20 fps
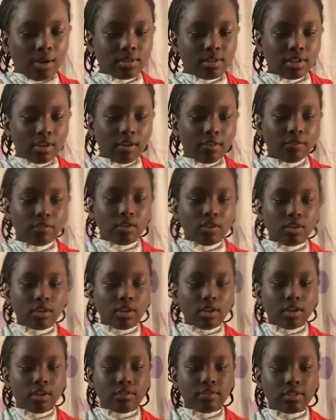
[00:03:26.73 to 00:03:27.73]
how to give
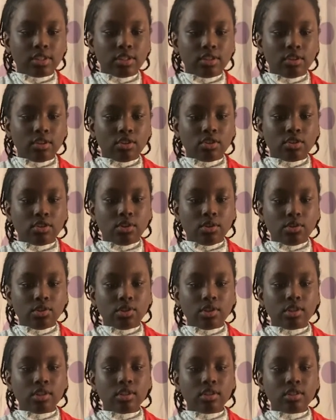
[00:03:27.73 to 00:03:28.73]
good gifts to your
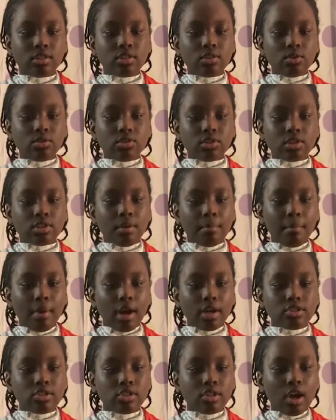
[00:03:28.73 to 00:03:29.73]
children, so just
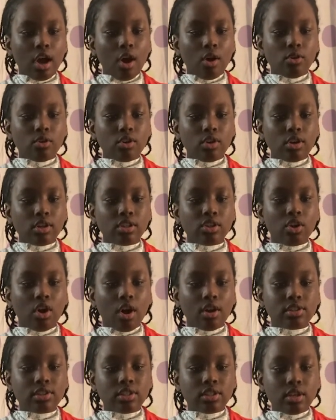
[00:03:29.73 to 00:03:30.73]
imagine how good
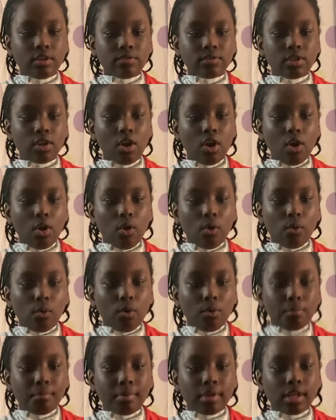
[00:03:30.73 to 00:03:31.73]
God's gifts
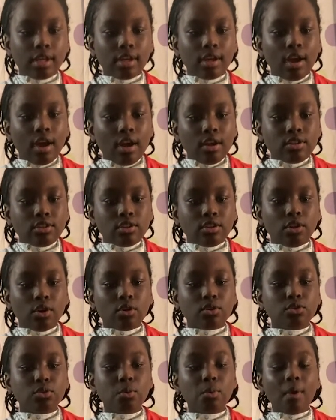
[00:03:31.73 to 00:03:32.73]
will be to
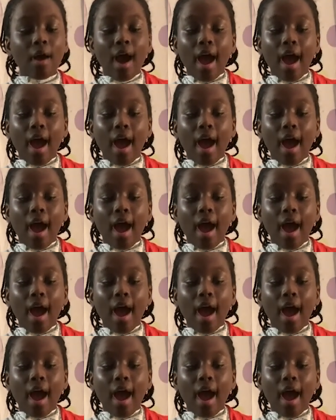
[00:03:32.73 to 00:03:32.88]
those who